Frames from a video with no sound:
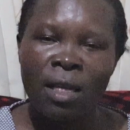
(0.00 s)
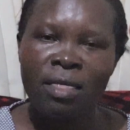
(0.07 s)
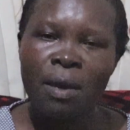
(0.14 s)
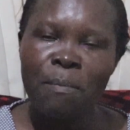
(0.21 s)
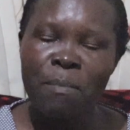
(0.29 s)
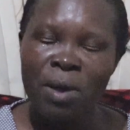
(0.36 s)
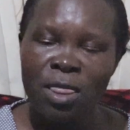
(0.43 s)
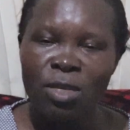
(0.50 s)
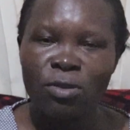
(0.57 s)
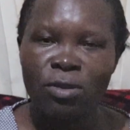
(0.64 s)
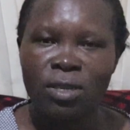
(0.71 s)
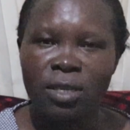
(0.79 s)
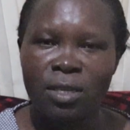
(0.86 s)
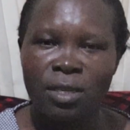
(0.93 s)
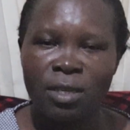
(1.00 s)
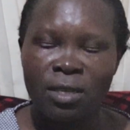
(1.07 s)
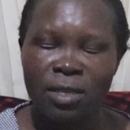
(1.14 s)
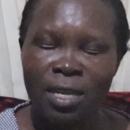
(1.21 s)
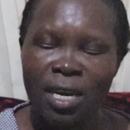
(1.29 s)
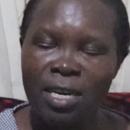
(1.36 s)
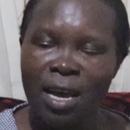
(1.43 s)
The methods
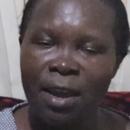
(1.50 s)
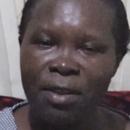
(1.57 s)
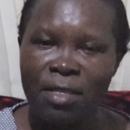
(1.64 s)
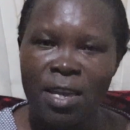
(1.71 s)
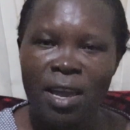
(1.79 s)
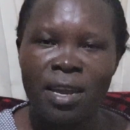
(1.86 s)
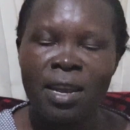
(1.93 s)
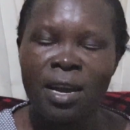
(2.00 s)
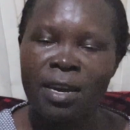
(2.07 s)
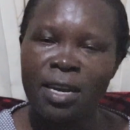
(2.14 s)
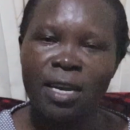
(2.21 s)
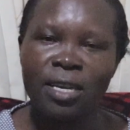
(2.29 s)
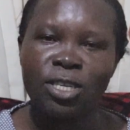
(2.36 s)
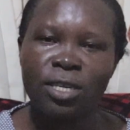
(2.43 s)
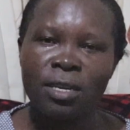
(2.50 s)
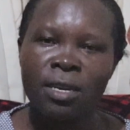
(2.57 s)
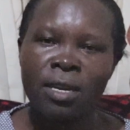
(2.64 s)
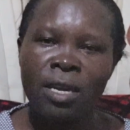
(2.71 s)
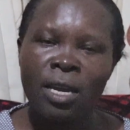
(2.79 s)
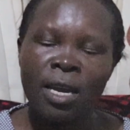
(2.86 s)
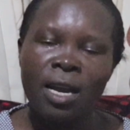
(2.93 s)
that are there in agriculture
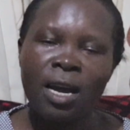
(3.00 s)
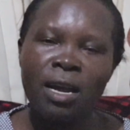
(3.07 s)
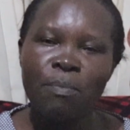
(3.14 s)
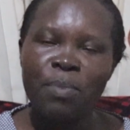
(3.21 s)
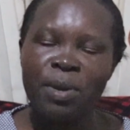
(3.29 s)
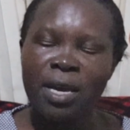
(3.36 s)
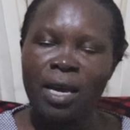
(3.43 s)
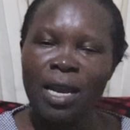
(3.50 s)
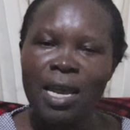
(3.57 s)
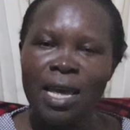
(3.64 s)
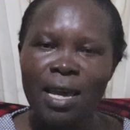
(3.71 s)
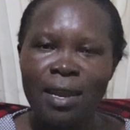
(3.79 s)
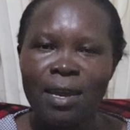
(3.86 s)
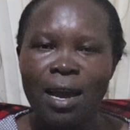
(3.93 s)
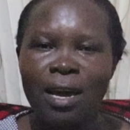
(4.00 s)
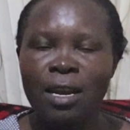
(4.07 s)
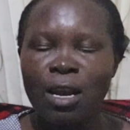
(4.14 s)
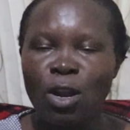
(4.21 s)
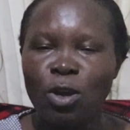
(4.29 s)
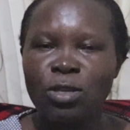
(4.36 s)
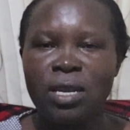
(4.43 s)
can be clearly
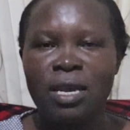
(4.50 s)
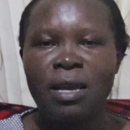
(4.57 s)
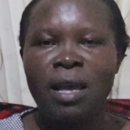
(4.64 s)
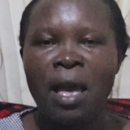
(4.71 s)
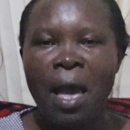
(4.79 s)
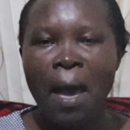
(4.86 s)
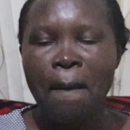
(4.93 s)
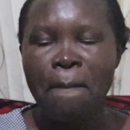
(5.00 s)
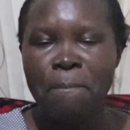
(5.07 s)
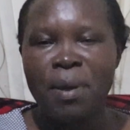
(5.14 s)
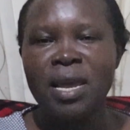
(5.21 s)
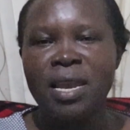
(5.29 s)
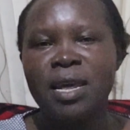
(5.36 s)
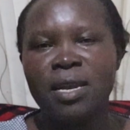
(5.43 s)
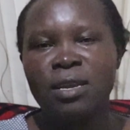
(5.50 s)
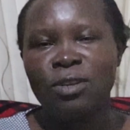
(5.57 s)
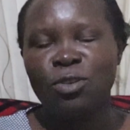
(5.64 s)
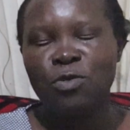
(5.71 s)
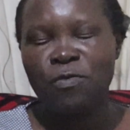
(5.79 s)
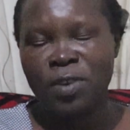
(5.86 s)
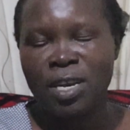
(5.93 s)
and closely embedded
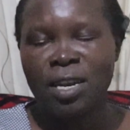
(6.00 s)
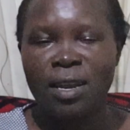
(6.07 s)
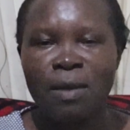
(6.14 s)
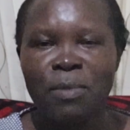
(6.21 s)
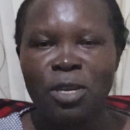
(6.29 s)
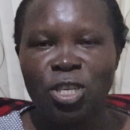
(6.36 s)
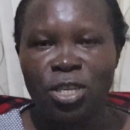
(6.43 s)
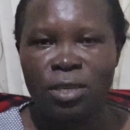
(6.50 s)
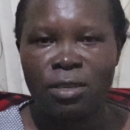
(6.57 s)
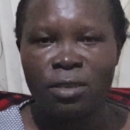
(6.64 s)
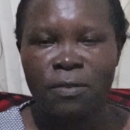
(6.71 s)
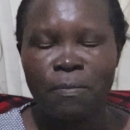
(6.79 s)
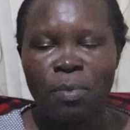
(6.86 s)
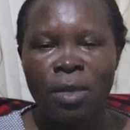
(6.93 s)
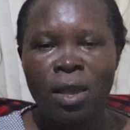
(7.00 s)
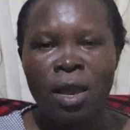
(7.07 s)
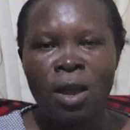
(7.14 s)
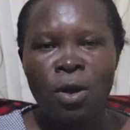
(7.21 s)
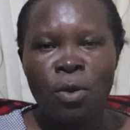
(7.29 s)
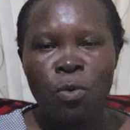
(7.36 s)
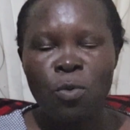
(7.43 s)
to fight climate change.
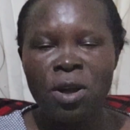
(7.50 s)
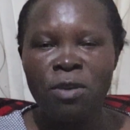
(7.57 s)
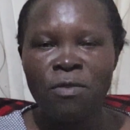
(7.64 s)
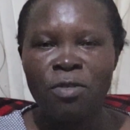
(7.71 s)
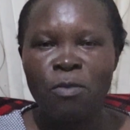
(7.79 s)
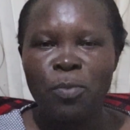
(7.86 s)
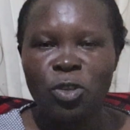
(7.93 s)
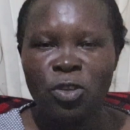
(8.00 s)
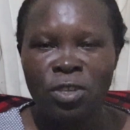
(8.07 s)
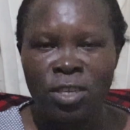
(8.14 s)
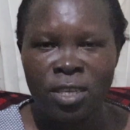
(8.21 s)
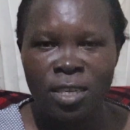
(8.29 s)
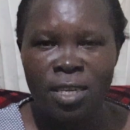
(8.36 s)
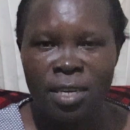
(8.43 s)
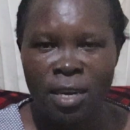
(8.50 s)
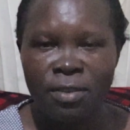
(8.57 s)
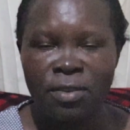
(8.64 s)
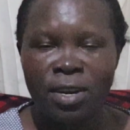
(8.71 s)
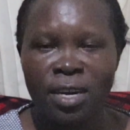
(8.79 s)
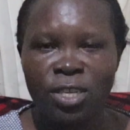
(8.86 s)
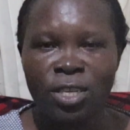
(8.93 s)
One of the opportunity in
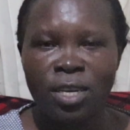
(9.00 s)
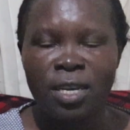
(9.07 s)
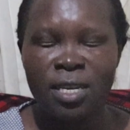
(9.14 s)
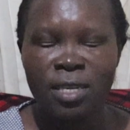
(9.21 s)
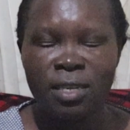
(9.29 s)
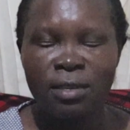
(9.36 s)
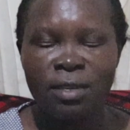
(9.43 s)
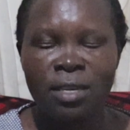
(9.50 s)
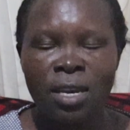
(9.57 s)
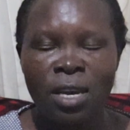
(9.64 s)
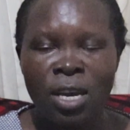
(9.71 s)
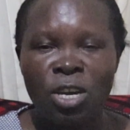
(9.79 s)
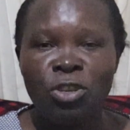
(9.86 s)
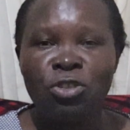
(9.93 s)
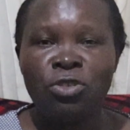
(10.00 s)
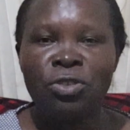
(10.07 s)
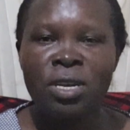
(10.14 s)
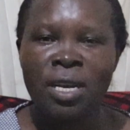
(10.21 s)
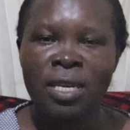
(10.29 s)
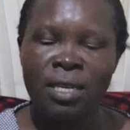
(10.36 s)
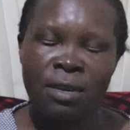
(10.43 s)
agriculture is
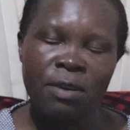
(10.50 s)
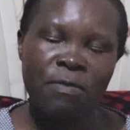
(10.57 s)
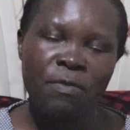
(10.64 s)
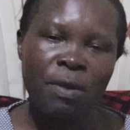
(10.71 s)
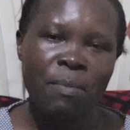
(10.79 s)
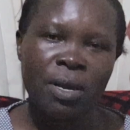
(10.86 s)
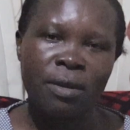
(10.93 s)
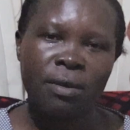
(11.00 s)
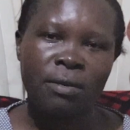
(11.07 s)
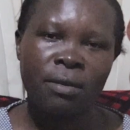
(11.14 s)
tree nursery farming.